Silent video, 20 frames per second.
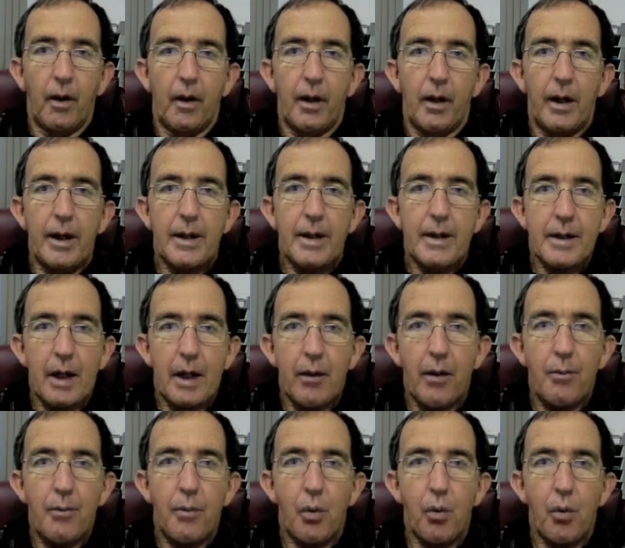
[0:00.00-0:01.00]
It's so
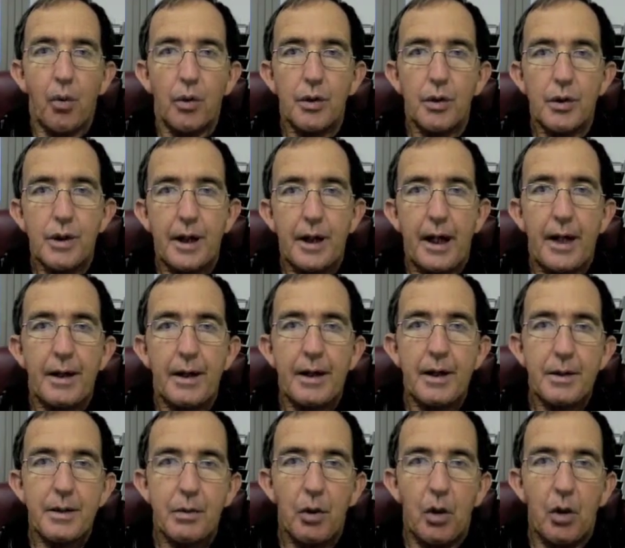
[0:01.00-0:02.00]
important to get
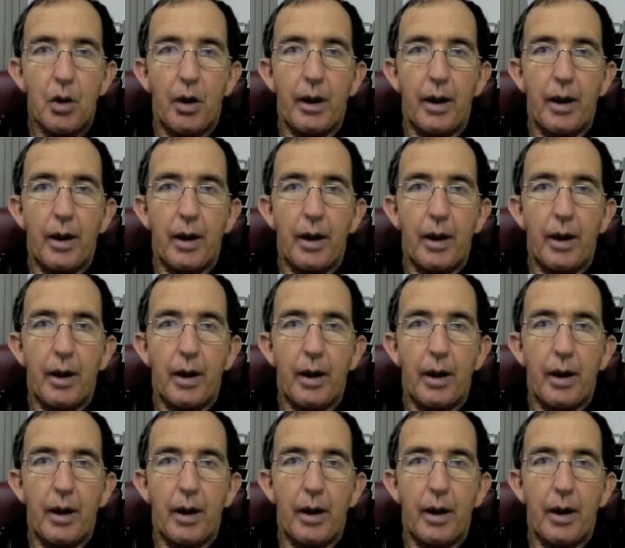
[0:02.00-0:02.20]
this right.